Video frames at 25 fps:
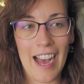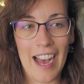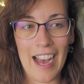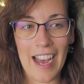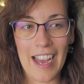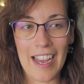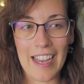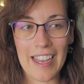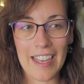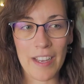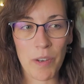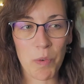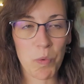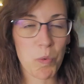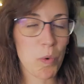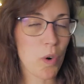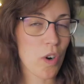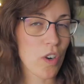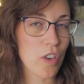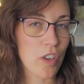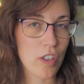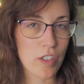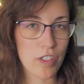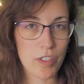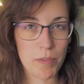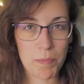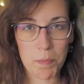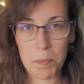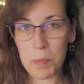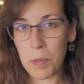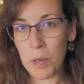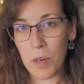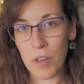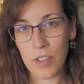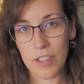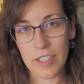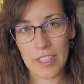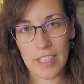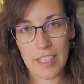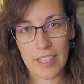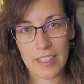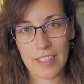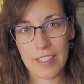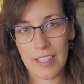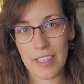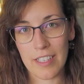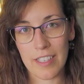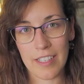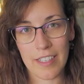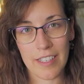i work on
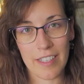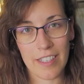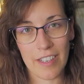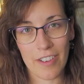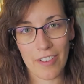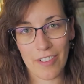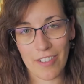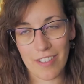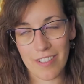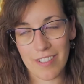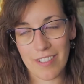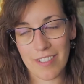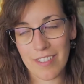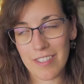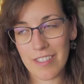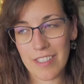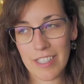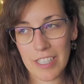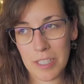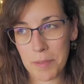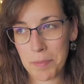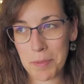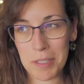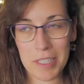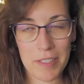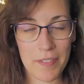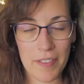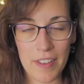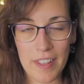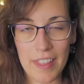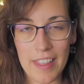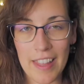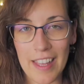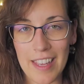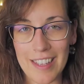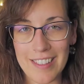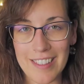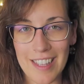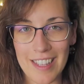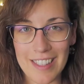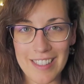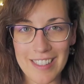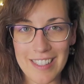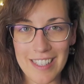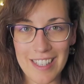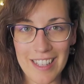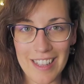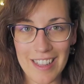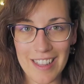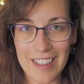projects and on specific things
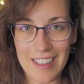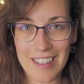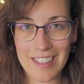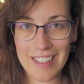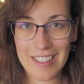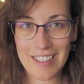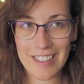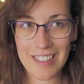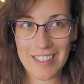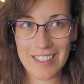until